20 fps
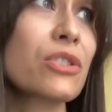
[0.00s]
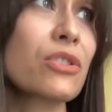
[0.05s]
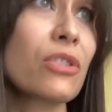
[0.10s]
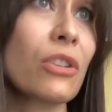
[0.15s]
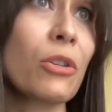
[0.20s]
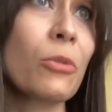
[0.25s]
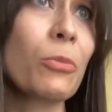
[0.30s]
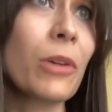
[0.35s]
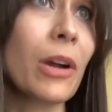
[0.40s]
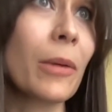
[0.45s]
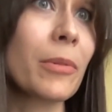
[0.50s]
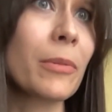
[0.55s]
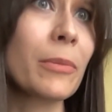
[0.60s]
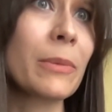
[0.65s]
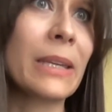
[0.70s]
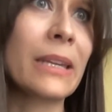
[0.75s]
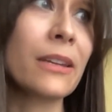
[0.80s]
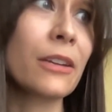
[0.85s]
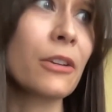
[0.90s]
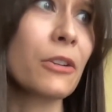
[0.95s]
show
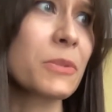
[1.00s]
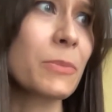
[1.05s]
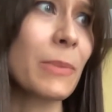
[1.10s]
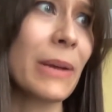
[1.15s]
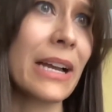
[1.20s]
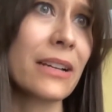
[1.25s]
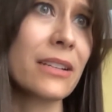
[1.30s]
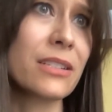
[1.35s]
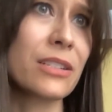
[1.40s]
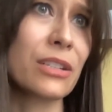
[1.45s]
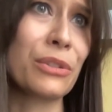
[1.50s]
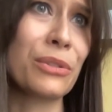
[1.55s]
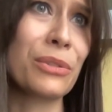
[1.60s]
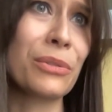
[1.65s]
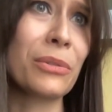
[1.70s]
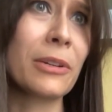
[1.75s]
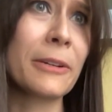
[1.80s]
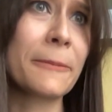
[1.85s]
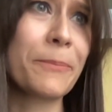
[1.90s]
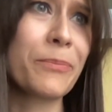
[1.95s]
probably goes back
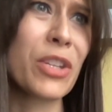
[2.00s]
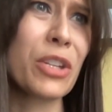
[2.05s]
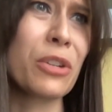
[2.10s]
to,